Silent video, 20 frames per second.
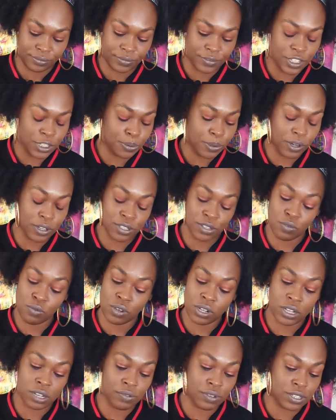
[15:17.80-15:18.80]
This person
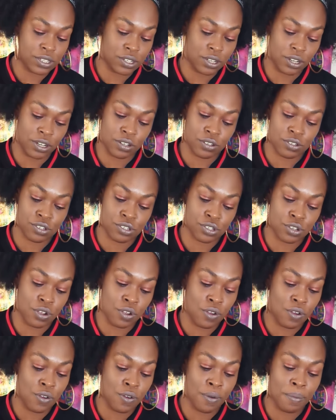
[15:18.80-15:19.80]
wanted to return
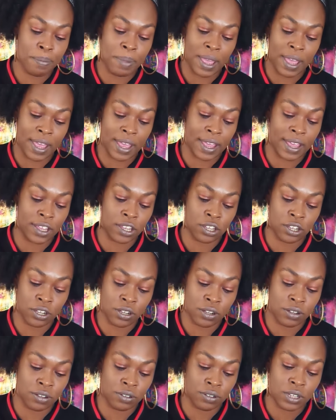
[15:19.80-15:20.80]
so bad,
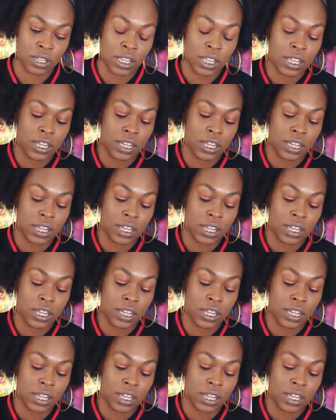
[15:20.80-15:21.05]
yo.